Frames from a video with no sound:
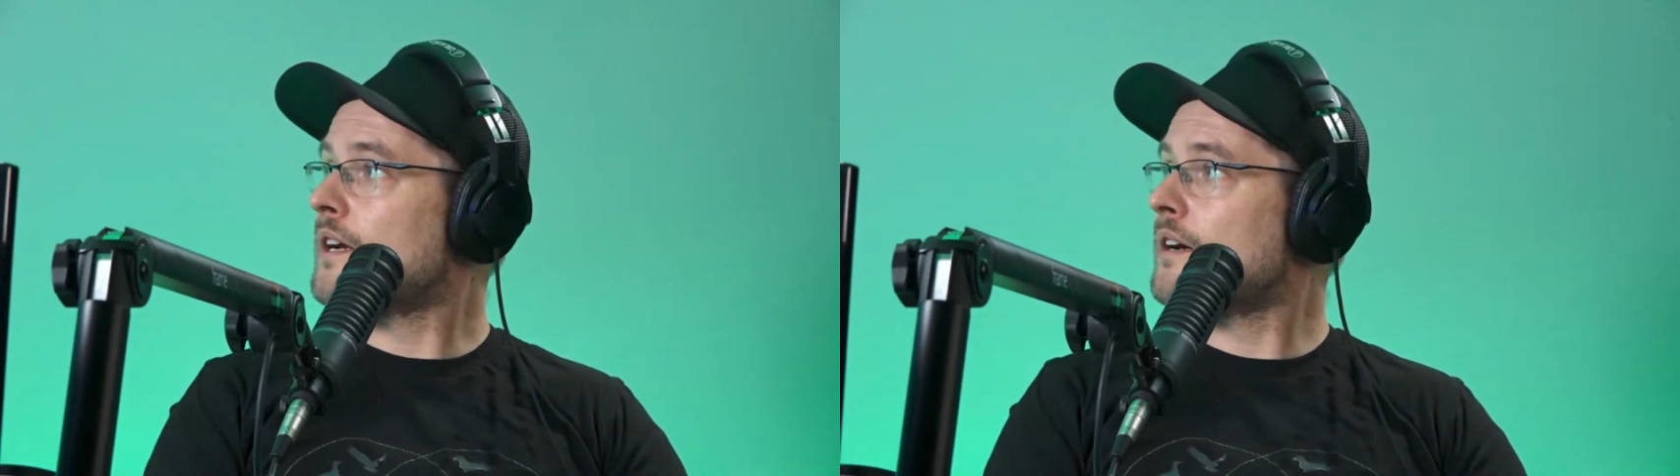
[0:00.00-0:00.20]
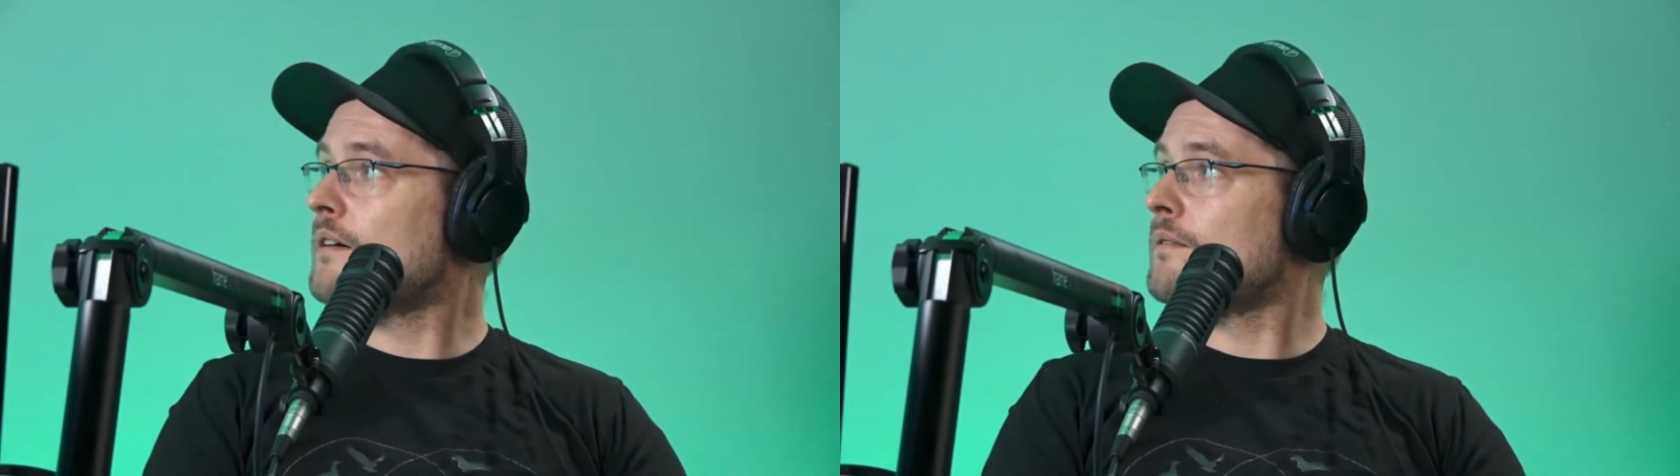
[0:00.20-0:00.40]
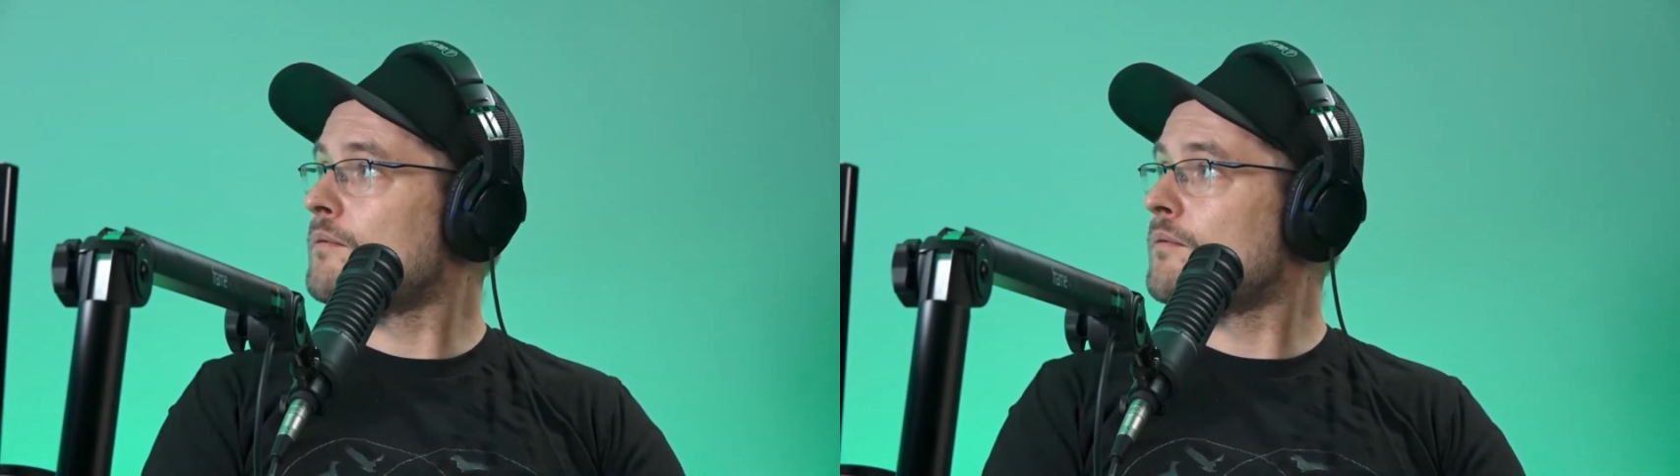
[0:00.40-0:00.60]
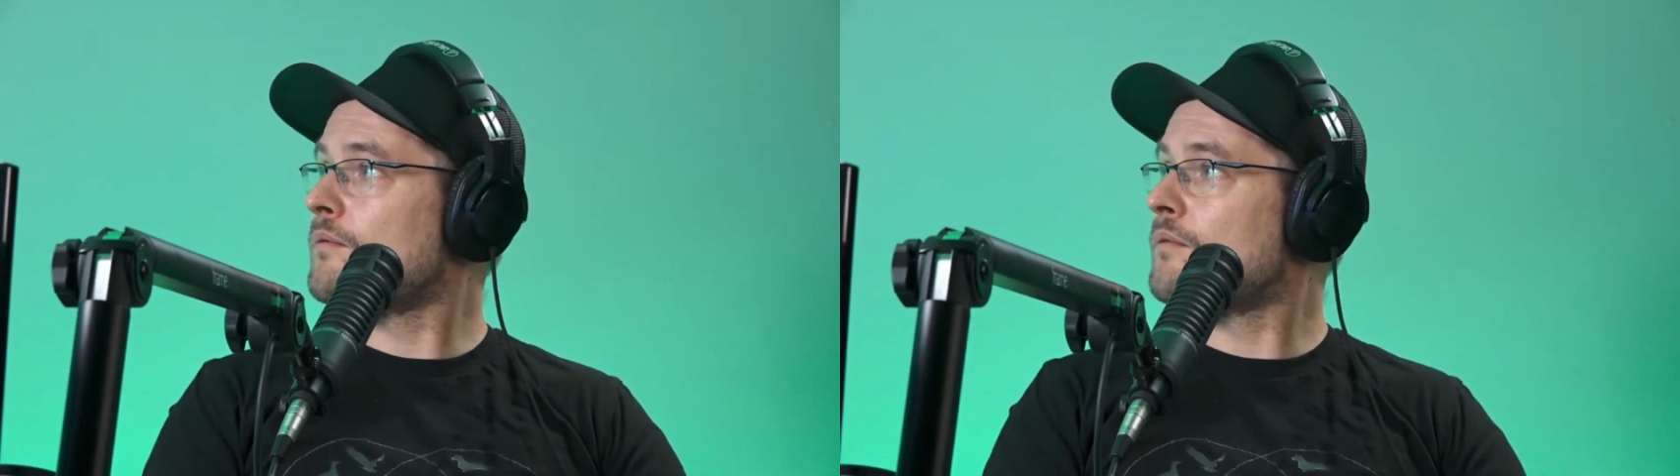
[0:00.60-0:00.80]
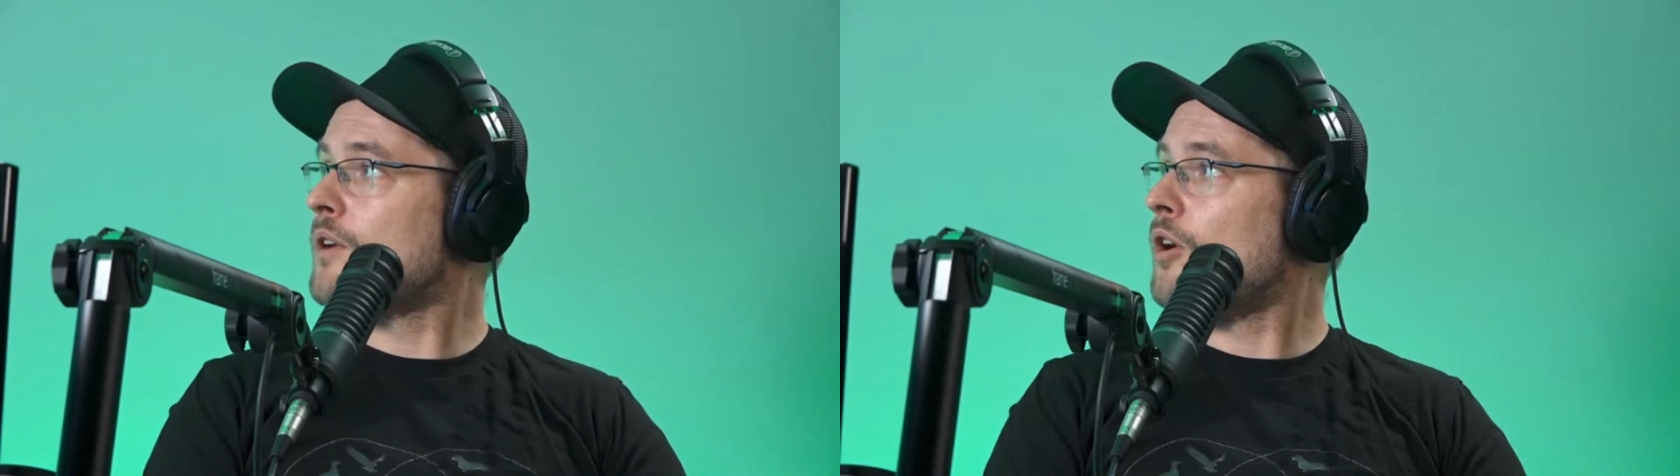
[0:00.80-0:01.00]
to
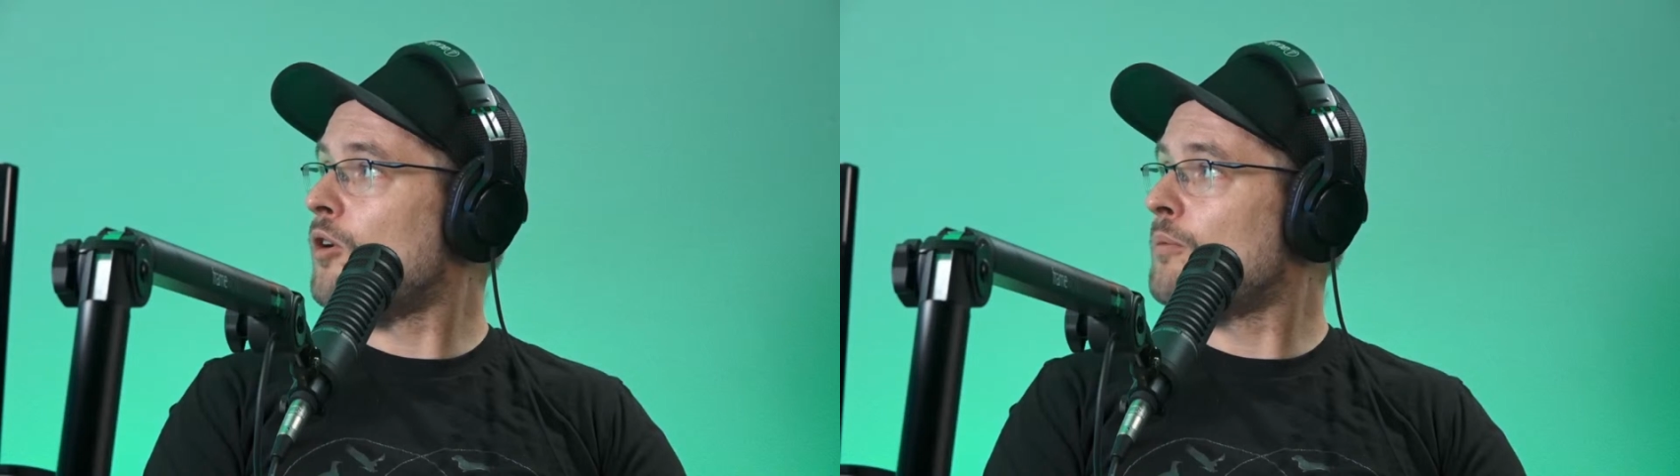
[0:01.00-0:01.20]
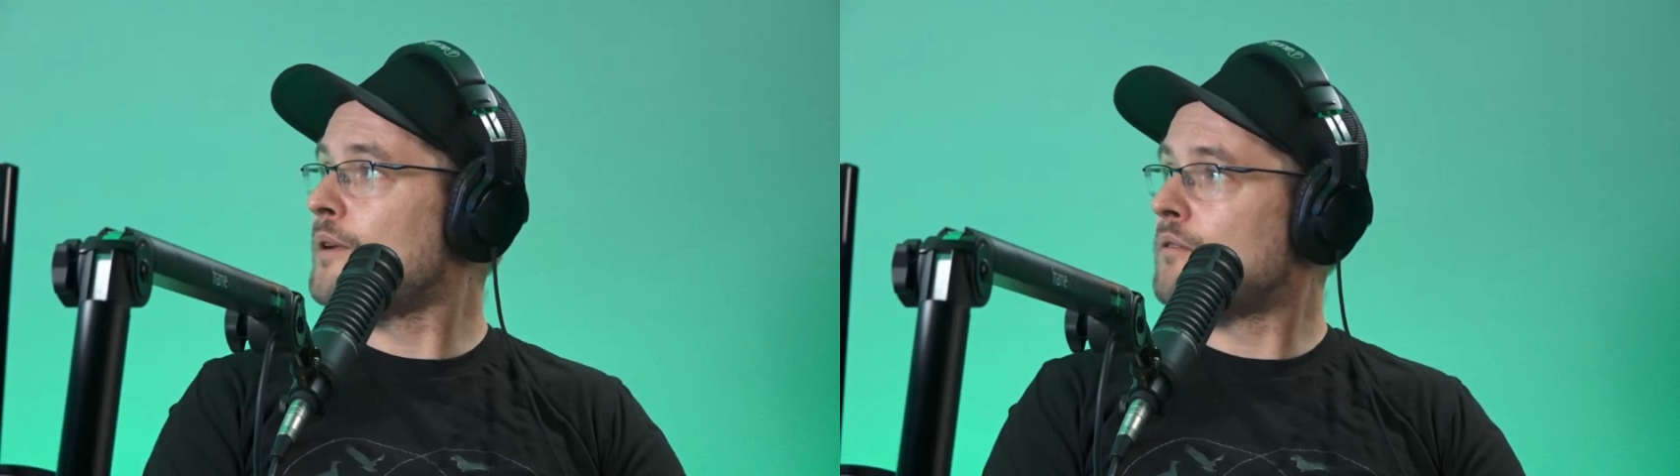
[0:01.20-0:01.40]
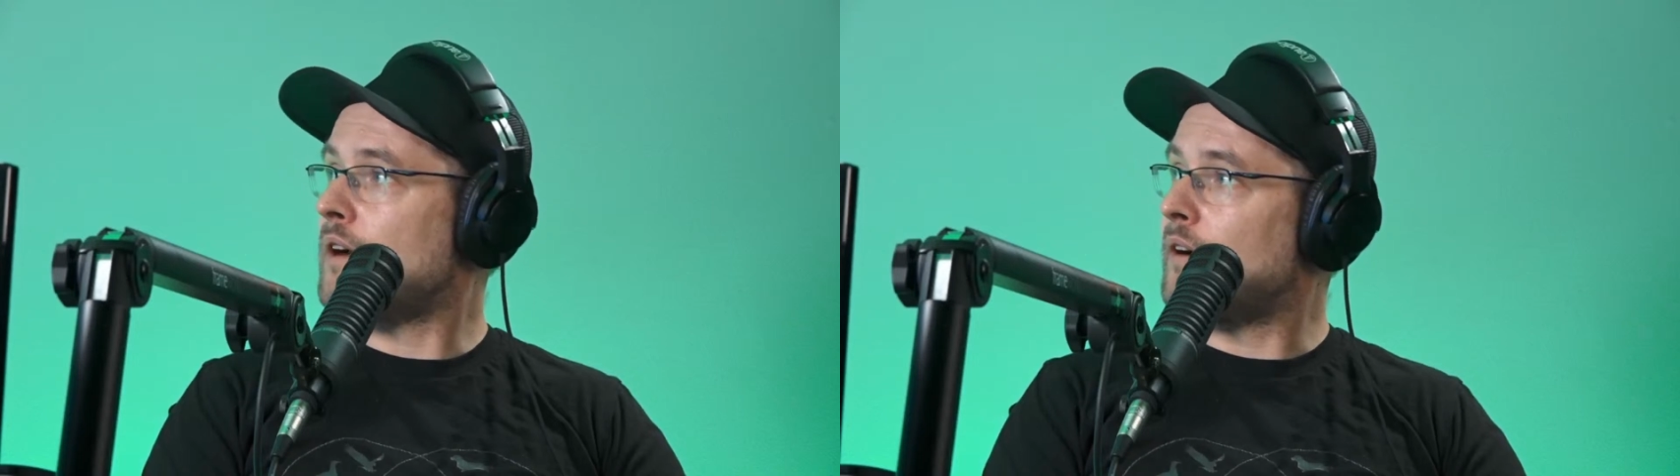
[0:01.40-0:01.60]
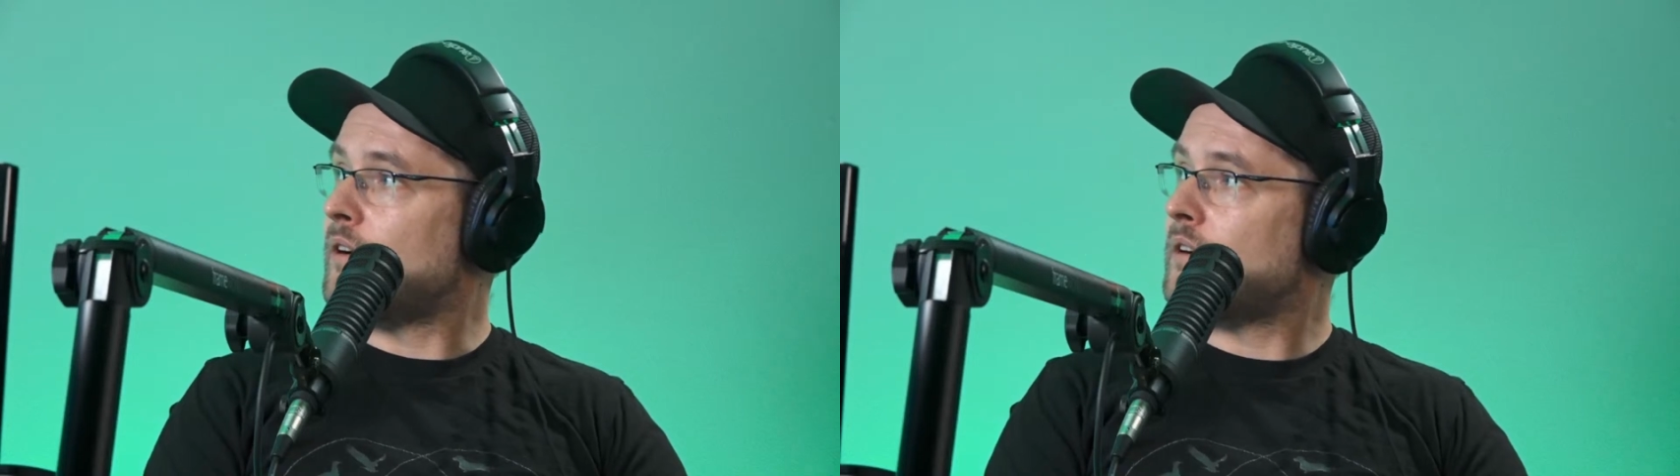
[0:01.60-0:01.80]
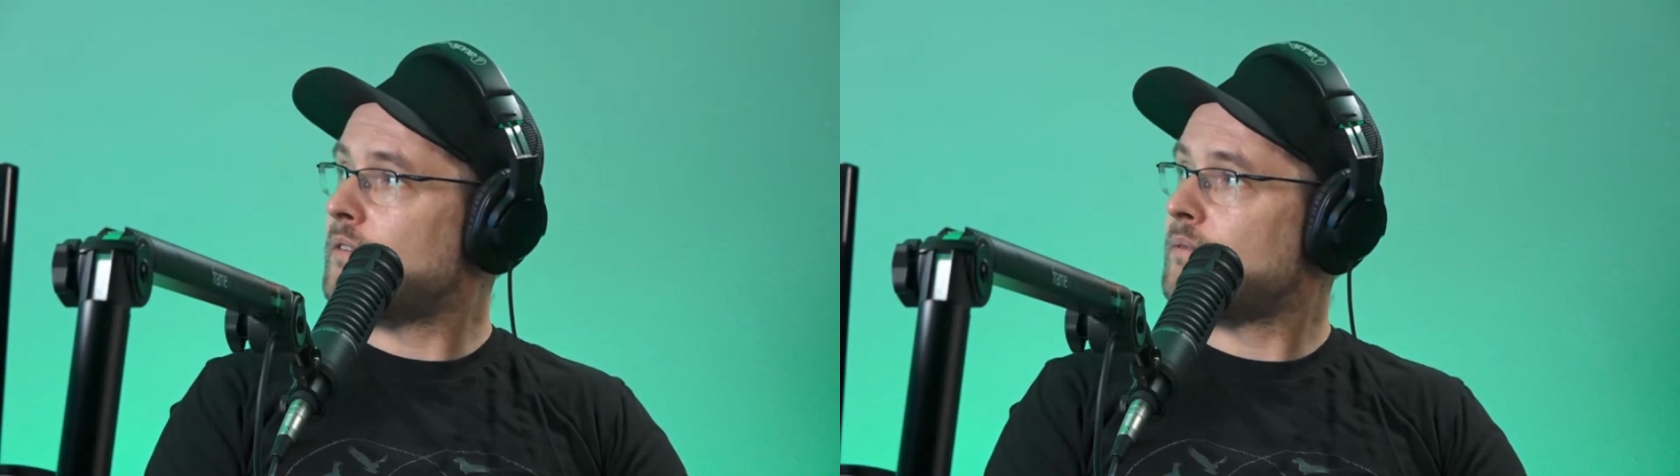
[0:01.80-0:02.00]
open
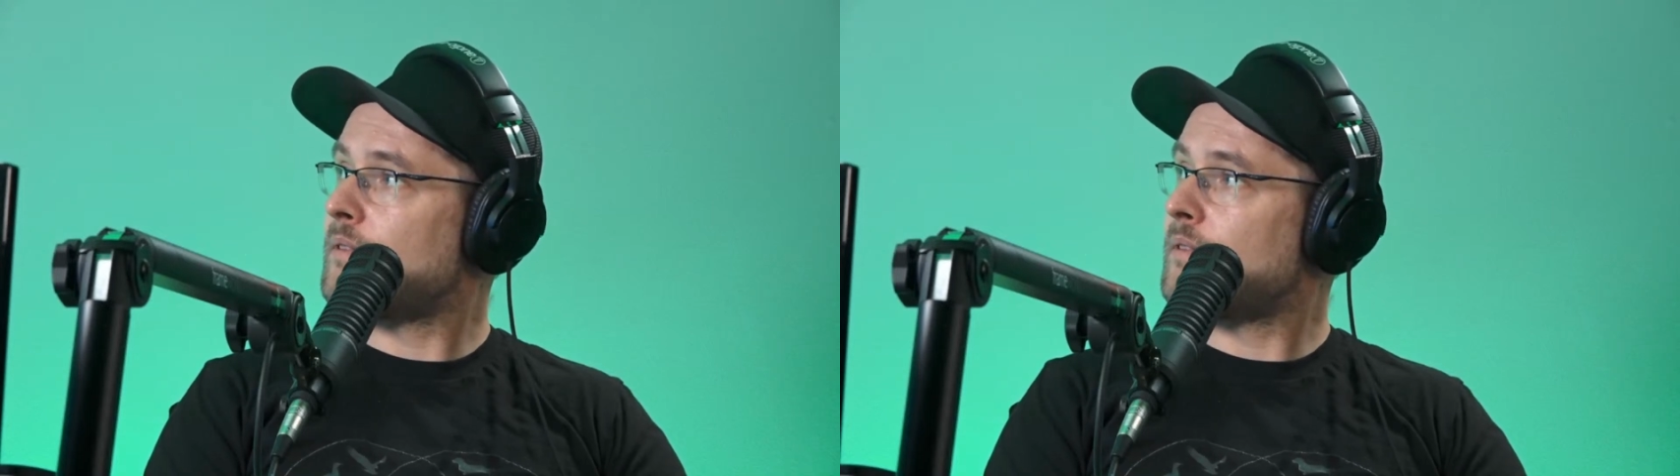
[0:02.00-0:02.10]
Router.